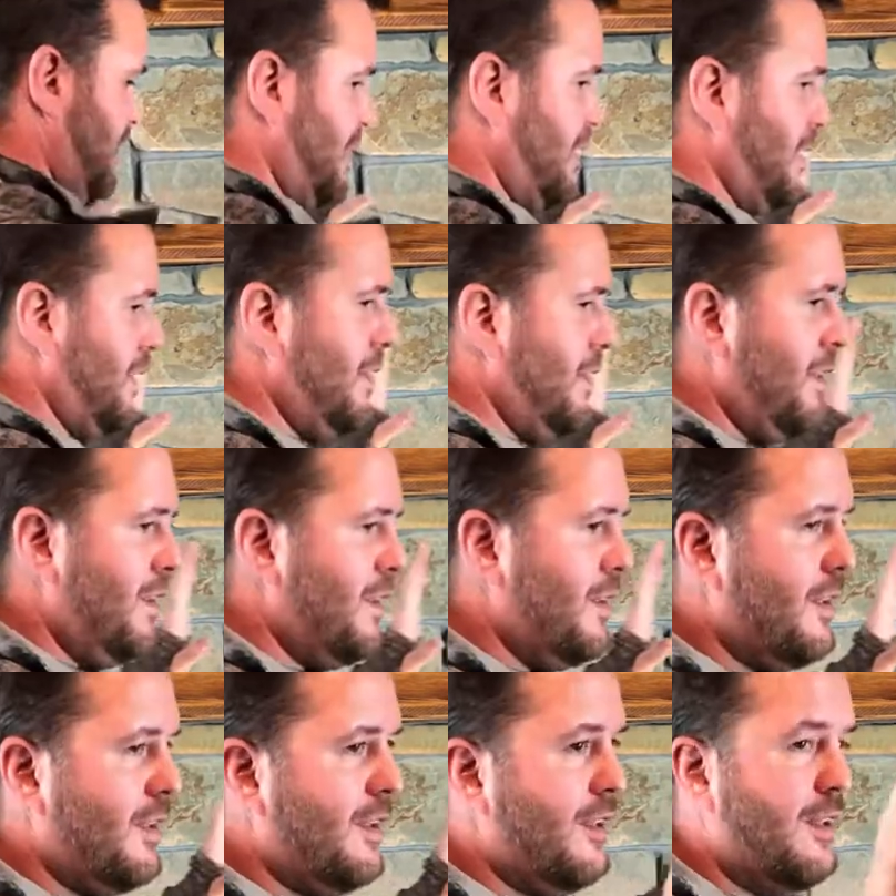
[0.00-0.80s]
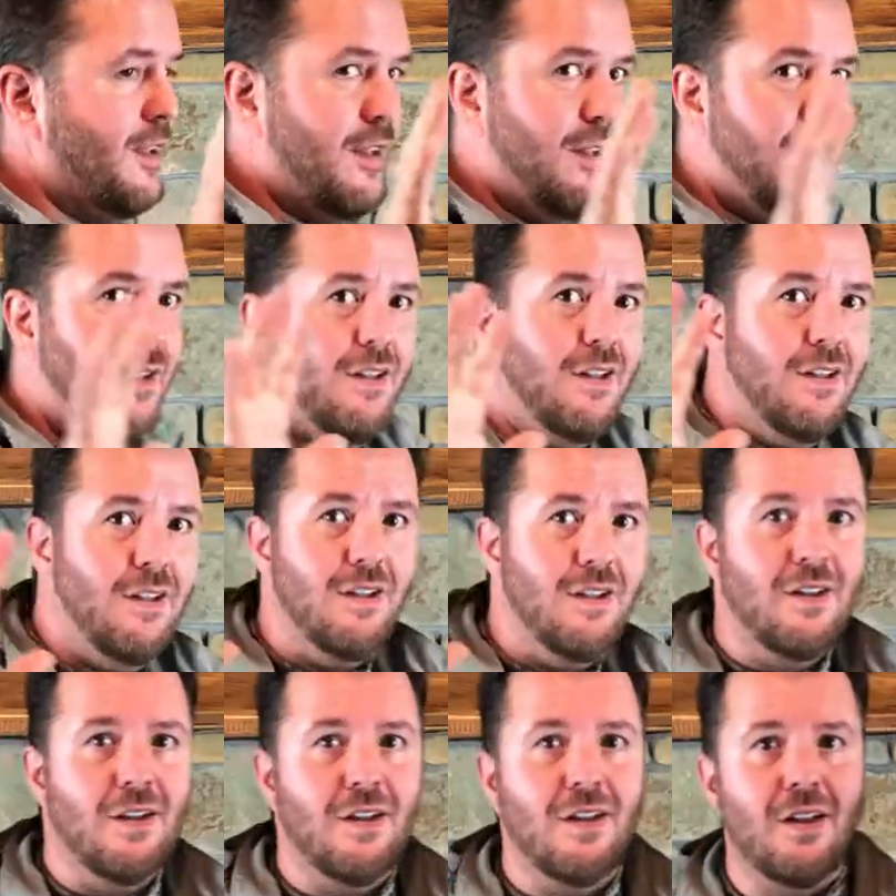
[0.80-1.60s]

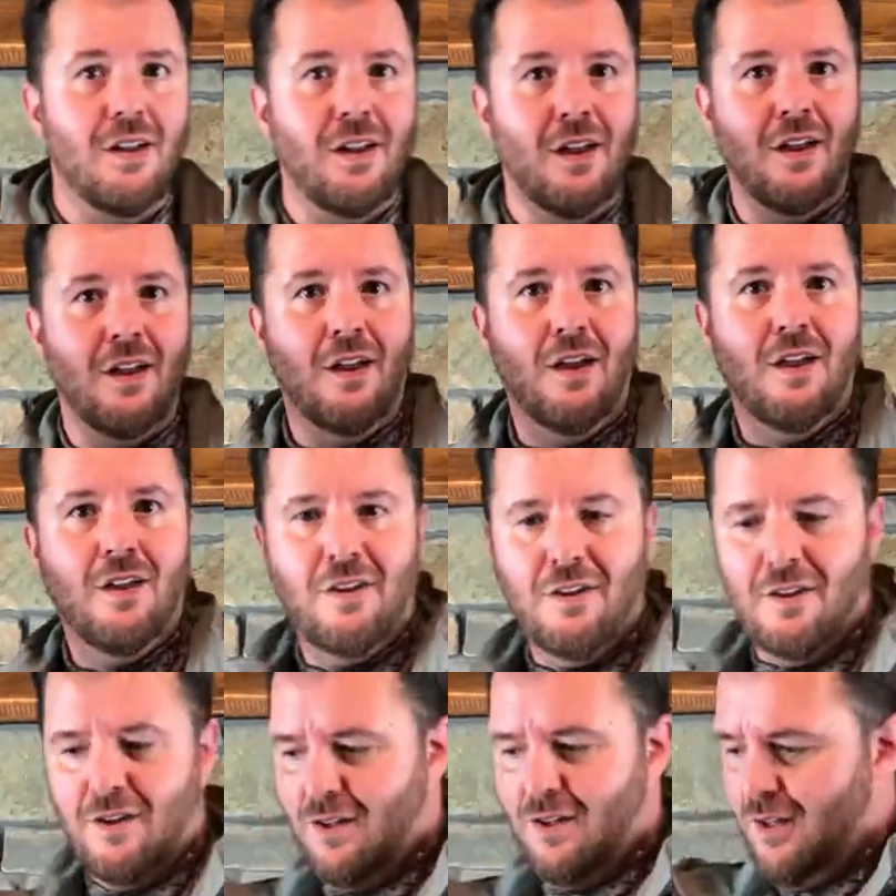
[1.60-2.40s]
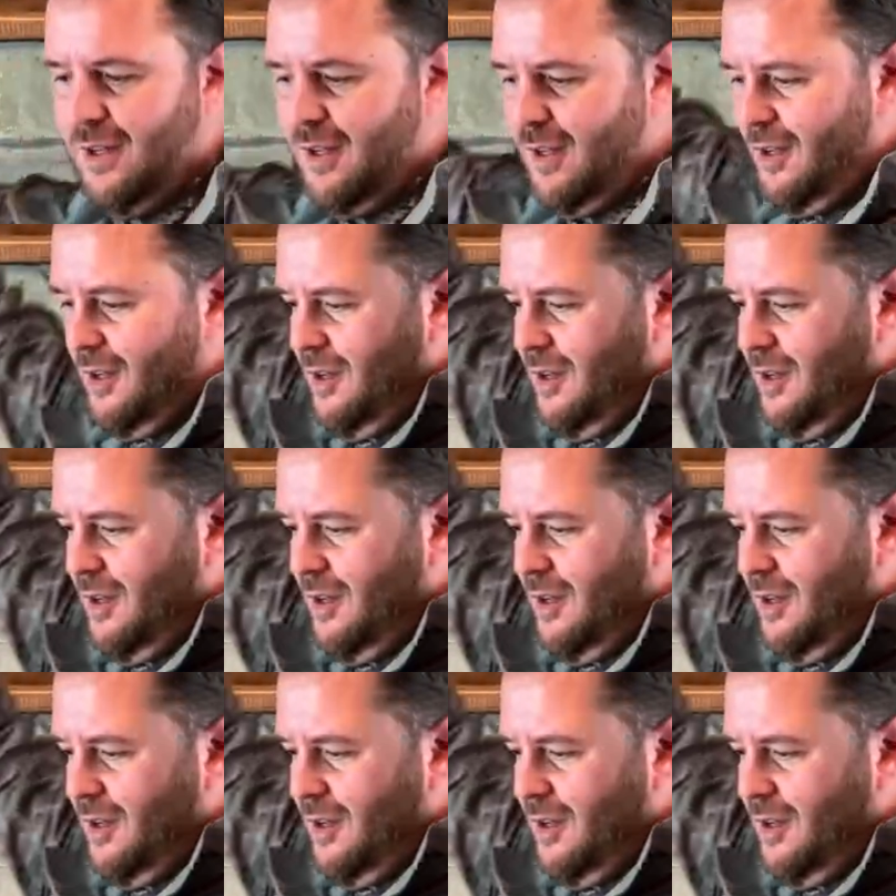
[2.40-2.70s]
[no speech]